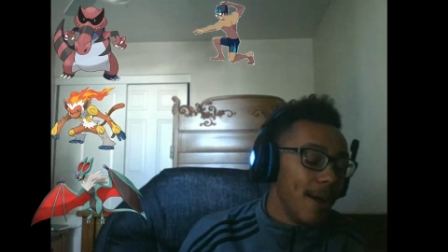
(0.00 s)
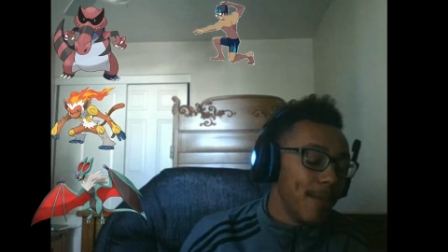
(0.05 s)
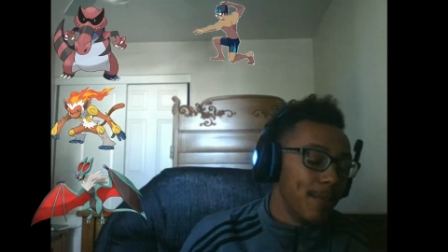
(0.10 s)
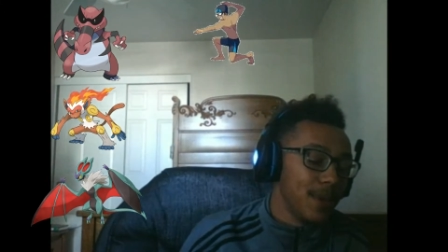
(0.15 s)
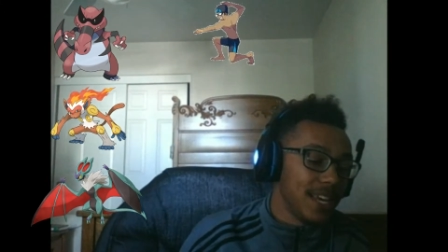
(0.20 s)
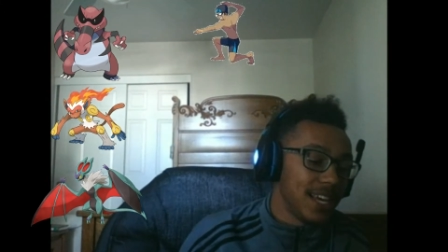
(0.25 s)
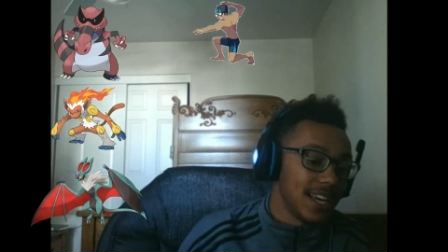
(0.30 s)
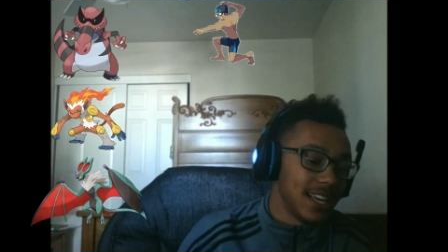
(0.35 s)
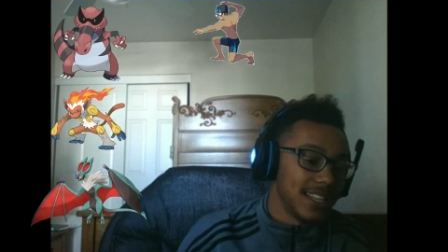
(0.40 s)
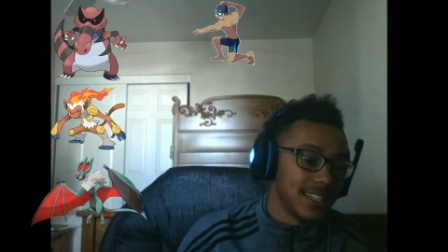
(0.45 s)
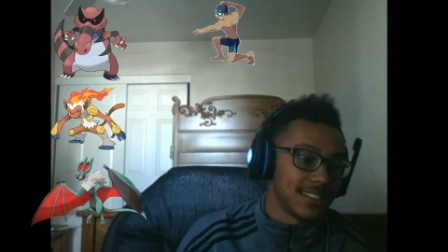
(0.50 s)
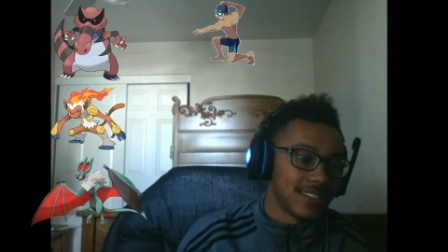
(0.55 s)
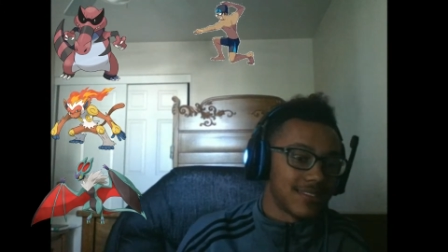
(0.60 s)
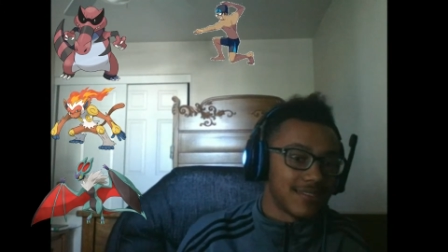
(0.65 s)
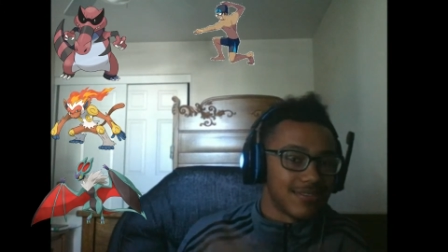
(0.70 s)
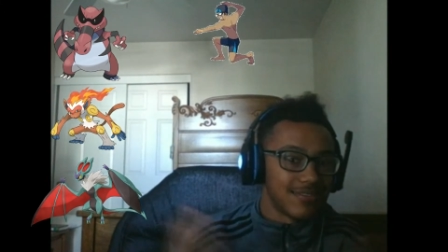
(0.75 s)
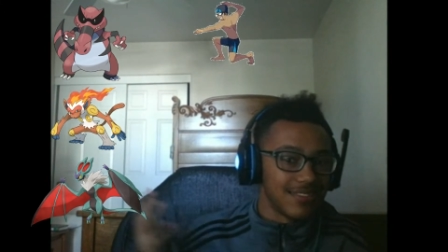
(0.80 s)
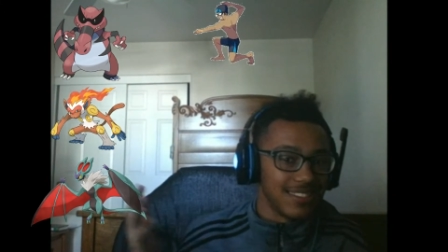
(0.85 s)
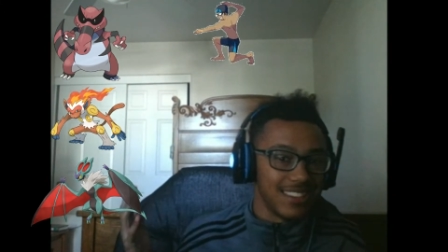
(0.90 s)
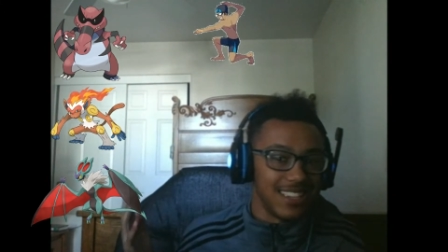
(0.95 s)
because
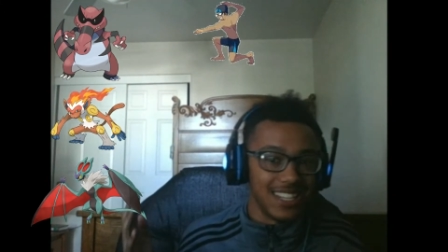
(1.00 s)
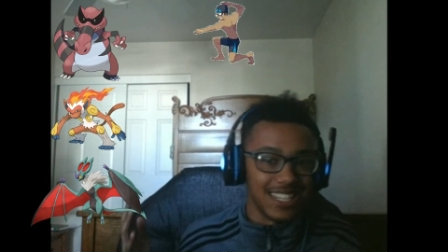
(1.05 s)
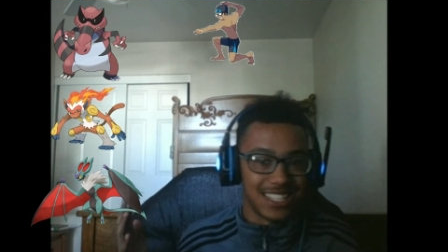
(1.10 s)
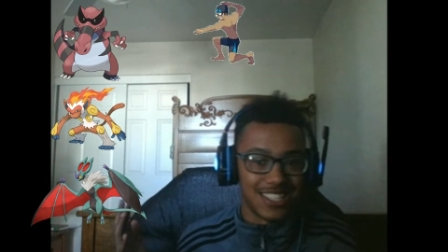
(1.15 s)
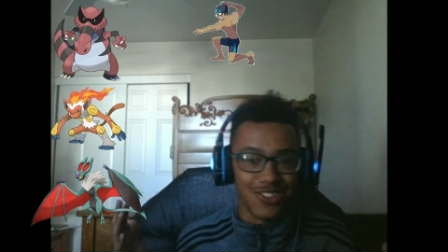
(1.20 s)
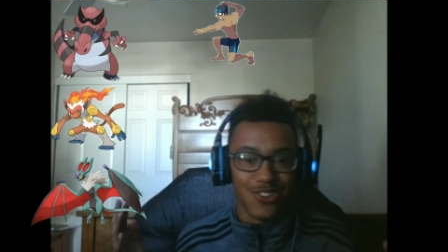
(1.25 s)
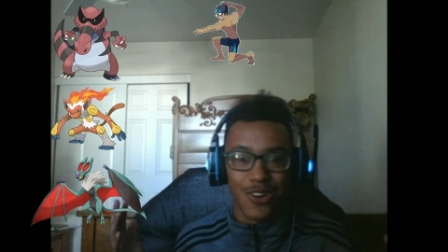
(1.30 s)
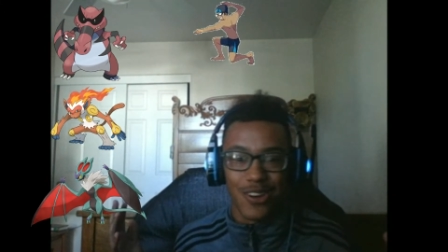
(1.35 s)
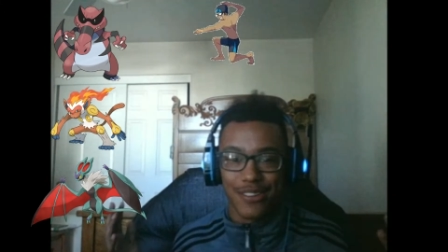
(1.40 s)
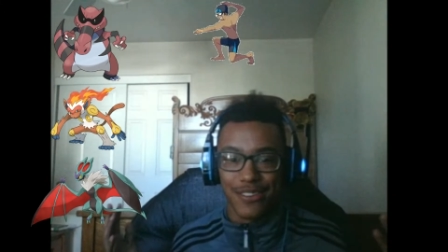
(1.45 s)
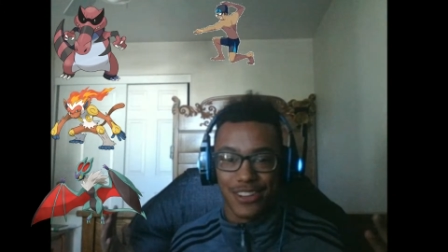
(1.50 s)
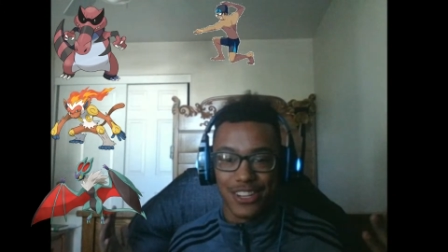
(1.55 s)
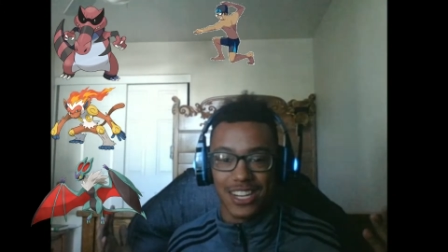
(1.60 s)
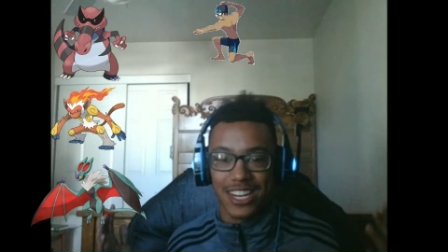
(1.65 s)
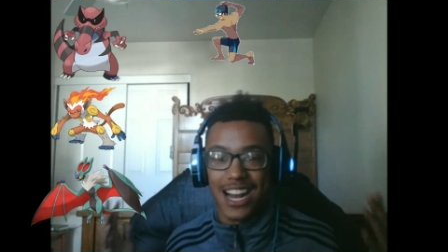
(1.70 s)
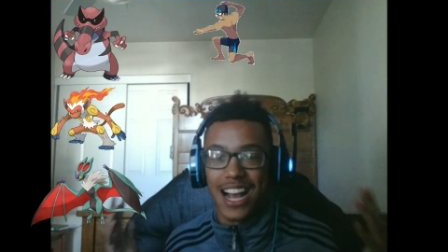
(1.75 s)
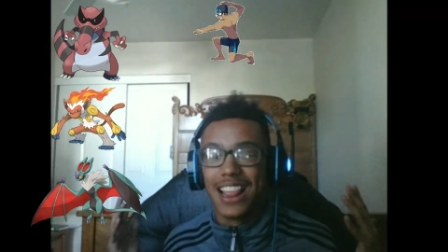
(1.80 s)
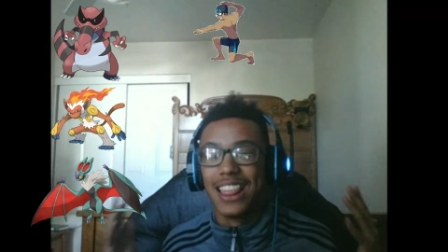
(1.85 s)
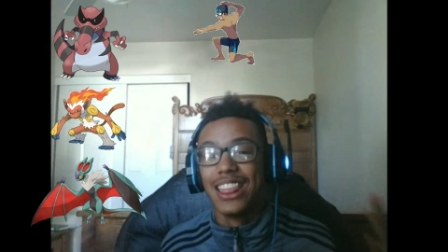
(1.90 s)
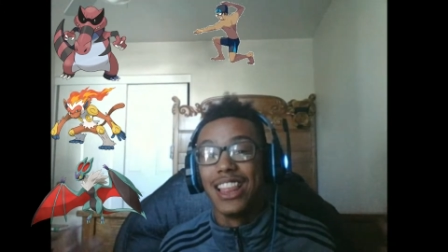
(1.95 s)
it's Noivern,
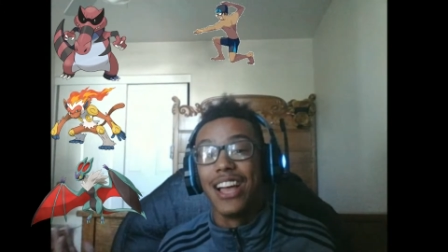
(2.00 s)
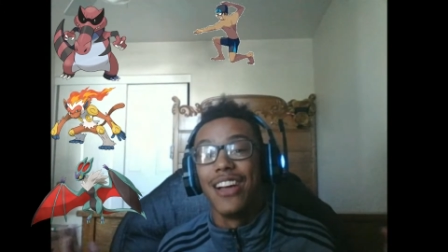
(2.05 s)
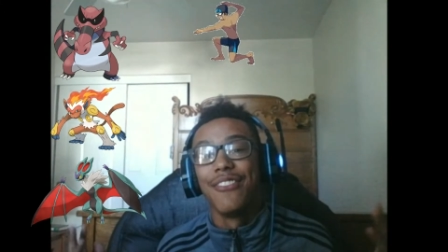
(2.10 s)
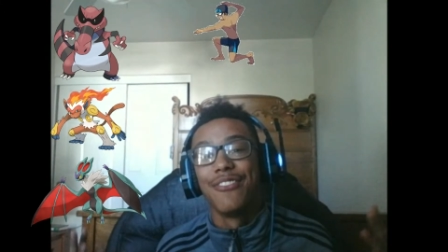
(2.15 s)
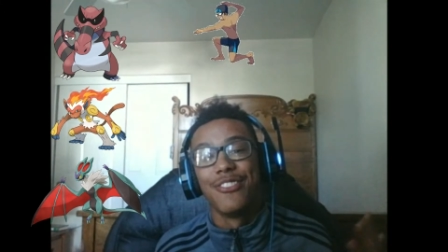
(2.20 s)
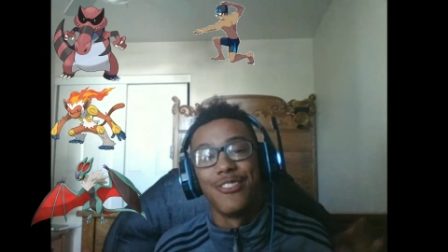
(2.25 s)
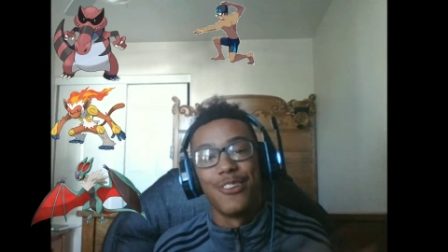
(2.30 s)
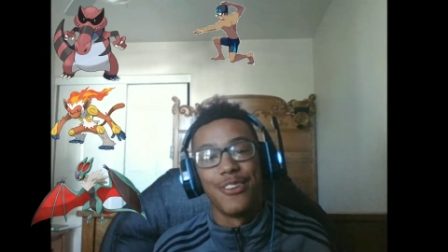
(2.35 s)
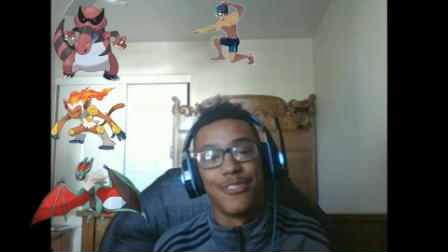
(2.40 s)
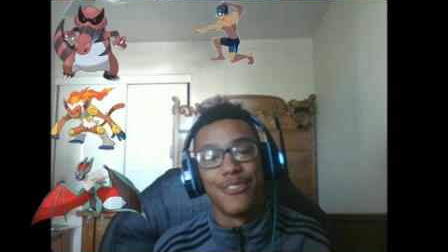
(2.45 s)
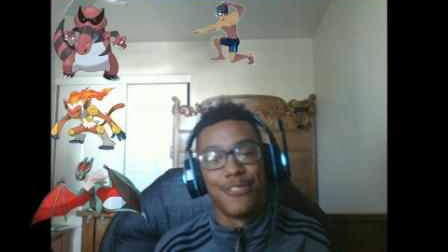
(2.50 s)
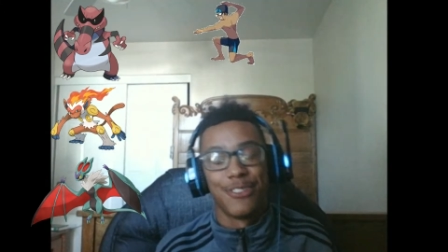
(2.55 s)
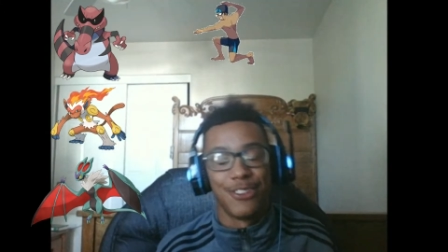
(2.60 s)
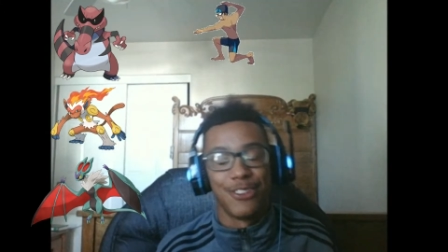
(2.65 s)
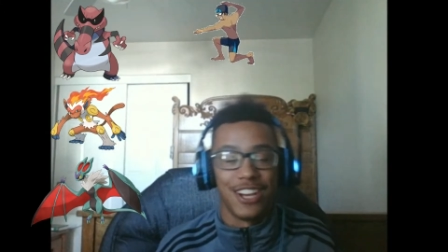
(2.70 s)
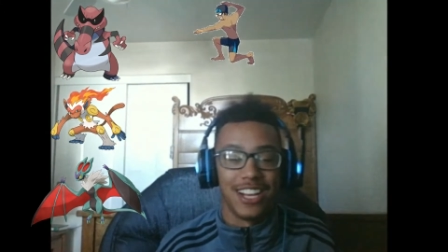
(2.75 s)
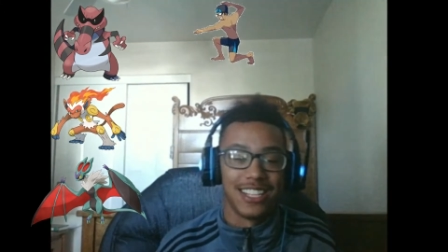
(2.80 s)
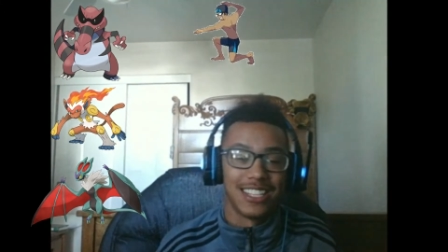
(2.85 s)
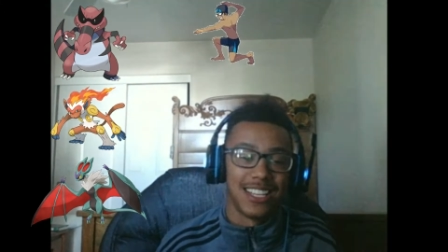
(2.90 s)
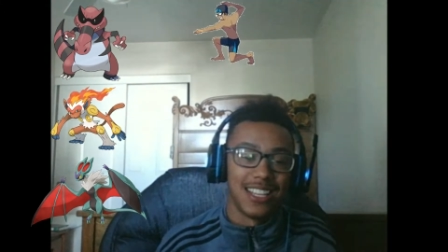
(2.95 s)
and I love
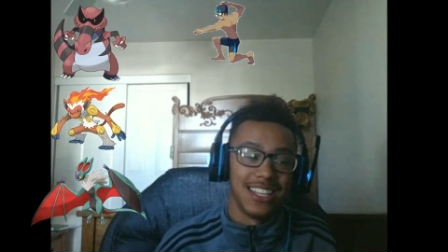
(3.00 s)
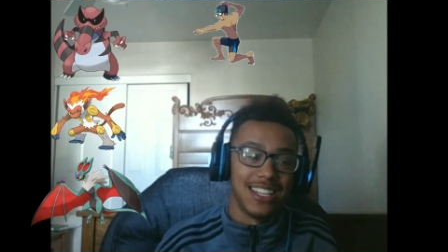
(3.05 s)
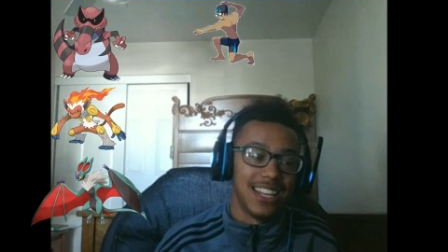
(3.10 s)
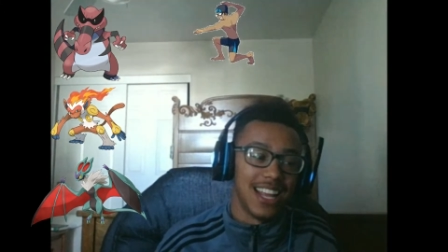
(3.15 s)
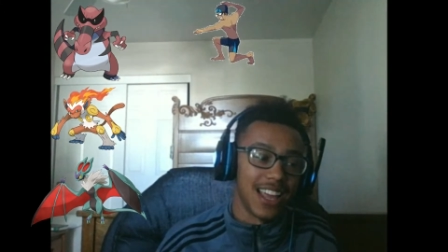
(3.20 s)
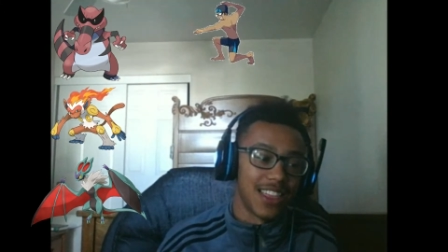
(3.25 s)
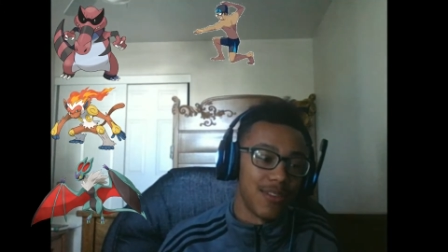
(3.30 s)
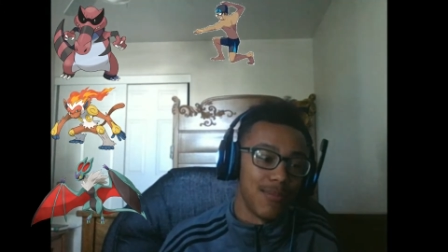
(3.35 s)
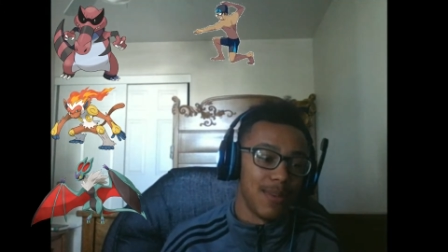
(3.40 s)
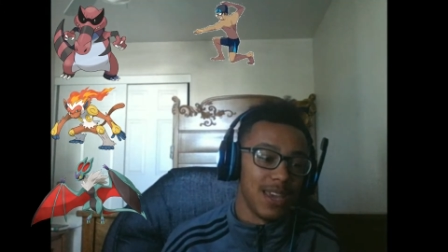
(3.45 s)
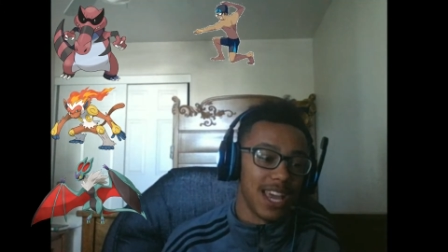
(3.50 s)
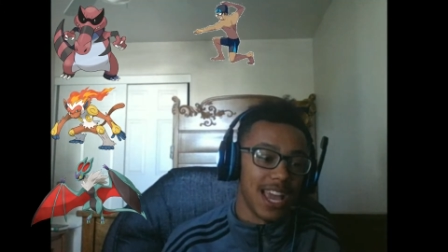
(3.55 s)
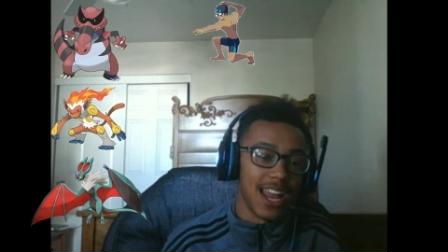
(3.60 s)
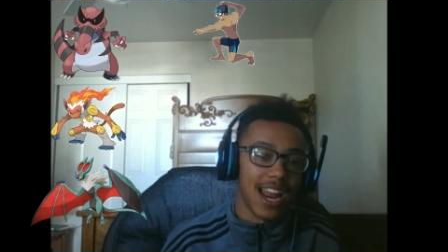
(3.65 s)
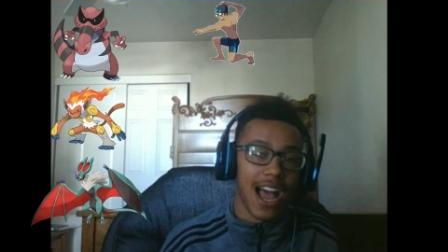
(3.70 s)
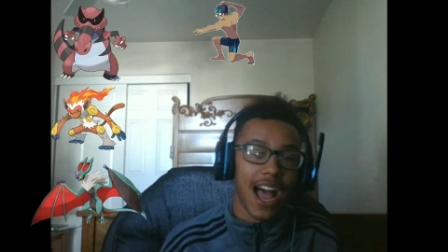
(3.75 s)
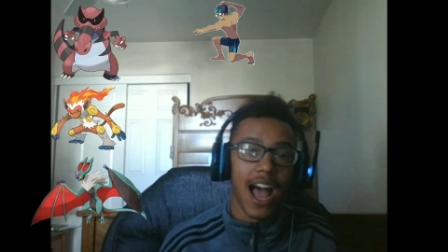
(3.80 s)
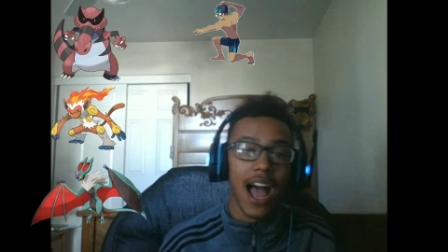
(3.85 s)
Noivern to the death of me, and